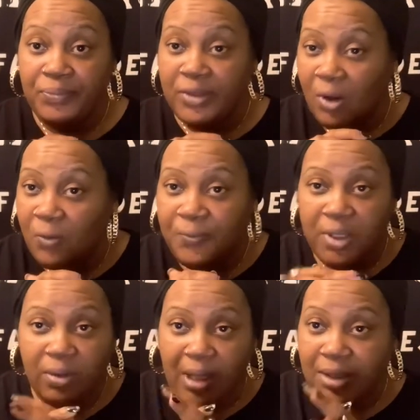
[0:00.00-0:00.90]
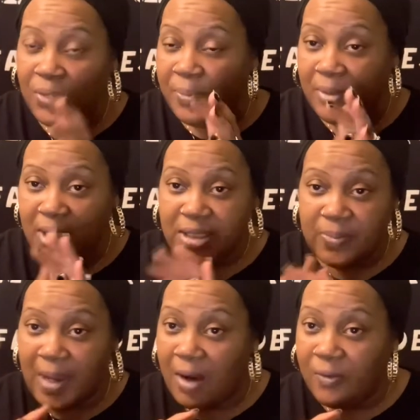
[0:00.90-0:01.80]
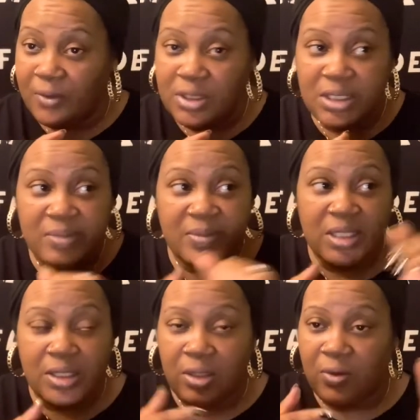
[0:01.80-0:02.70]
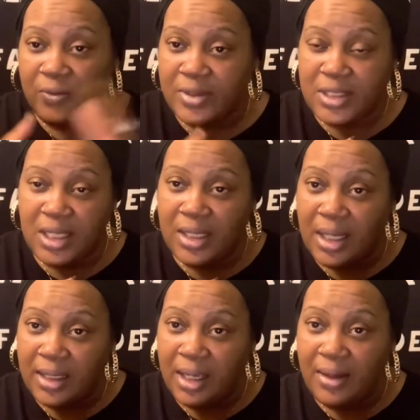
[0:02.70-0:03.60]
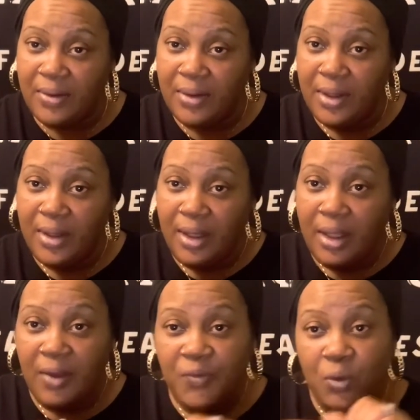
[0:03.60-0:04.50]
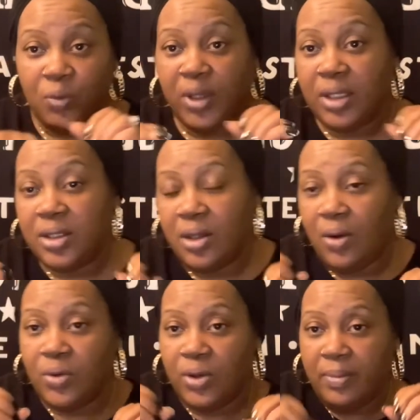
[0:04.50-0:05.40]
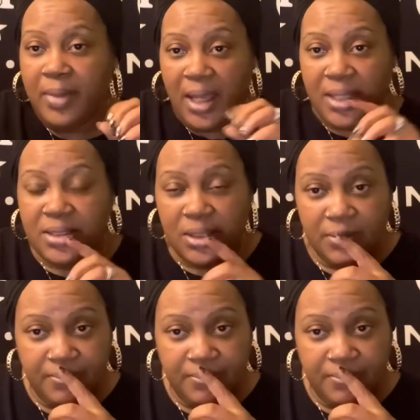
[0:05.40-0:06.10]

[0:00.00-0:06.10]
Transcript: Don't feel like you're less powerful. It just means the universe said not now. If you really know your magic,